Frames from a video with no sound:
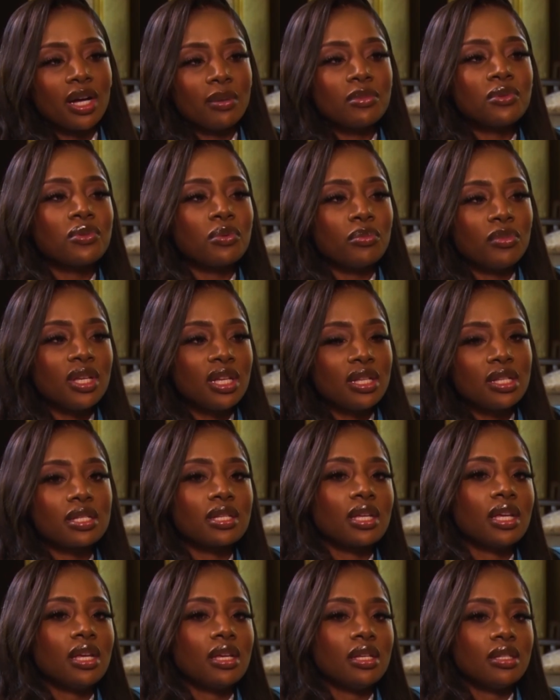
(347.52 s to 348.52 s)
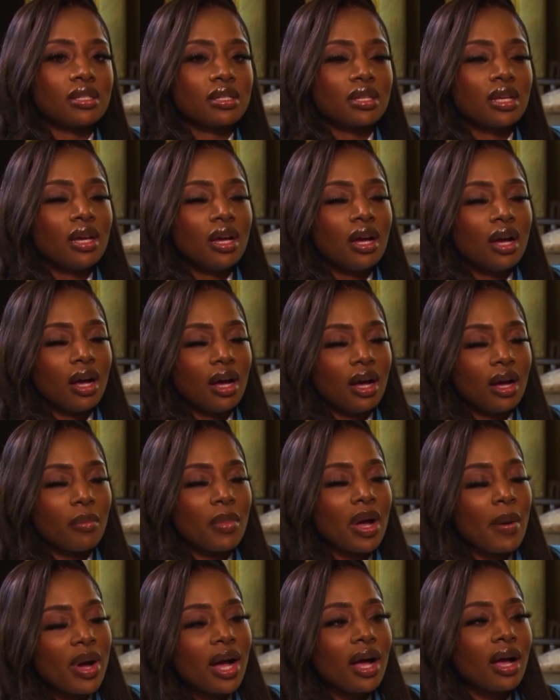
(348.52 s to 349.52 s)
comes to me and says,
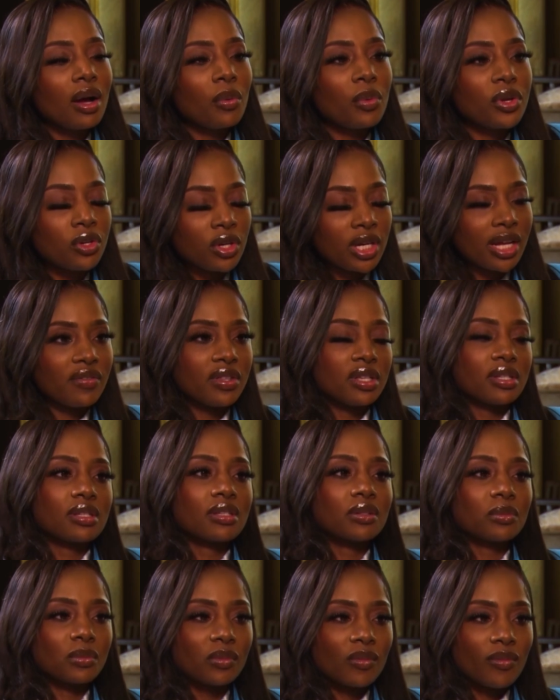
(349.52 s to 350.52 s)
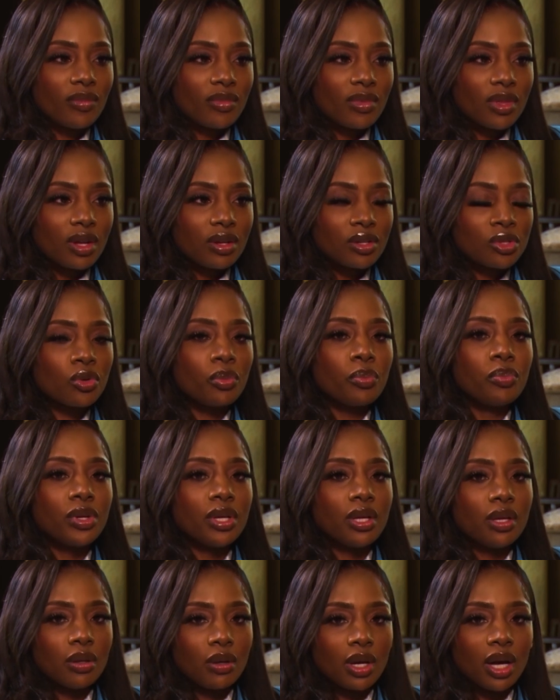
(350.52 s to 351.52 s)
Baba, we don't have this. So
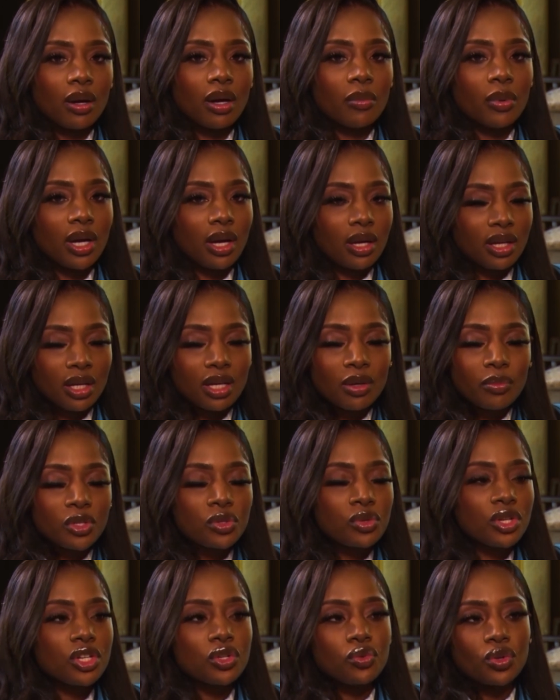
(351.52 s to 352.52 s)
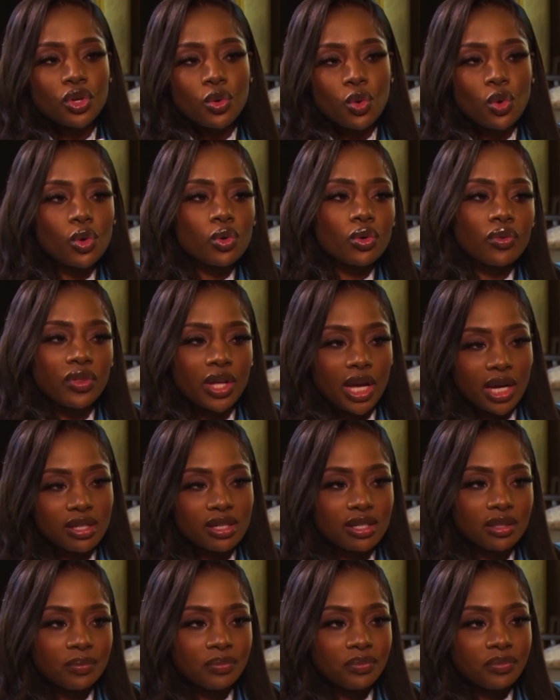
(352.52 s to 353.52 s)
in between doing all of
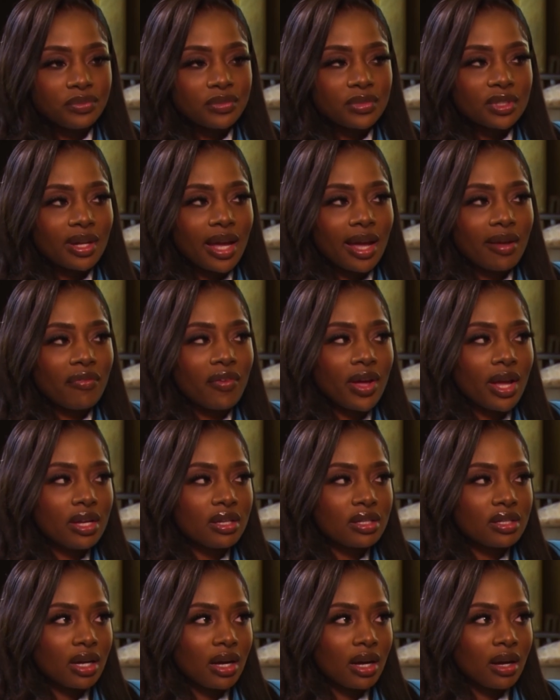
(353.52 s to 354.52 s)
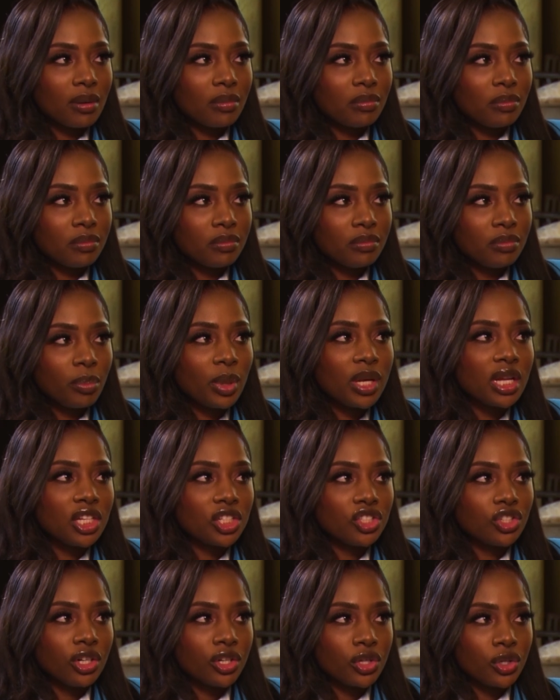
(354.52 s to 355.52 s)
that, I find
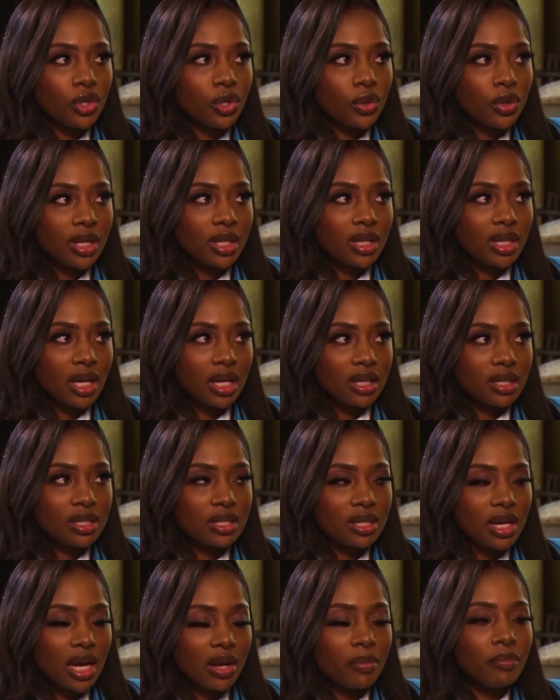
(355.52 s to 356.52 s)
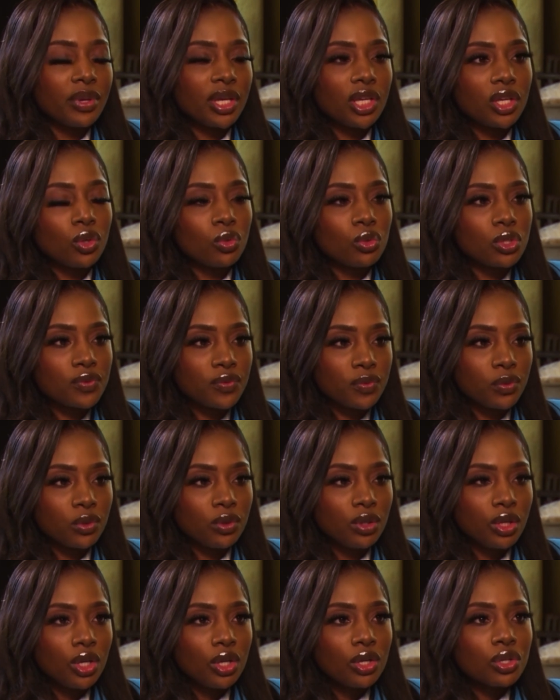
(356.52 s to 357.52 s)
pleasure in knowing that I am being
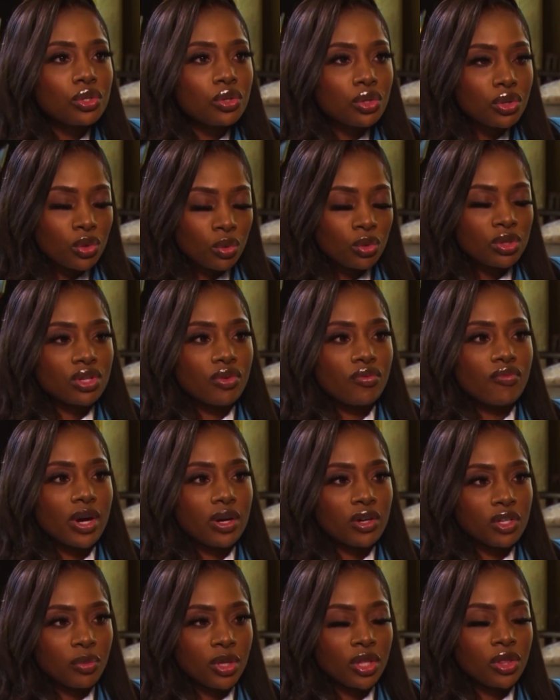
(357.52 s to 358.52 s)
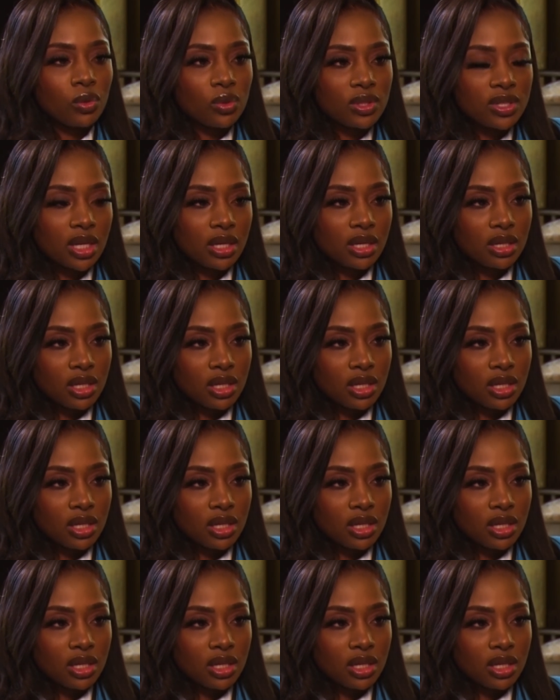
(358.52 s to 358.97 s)
useful to those around me and those that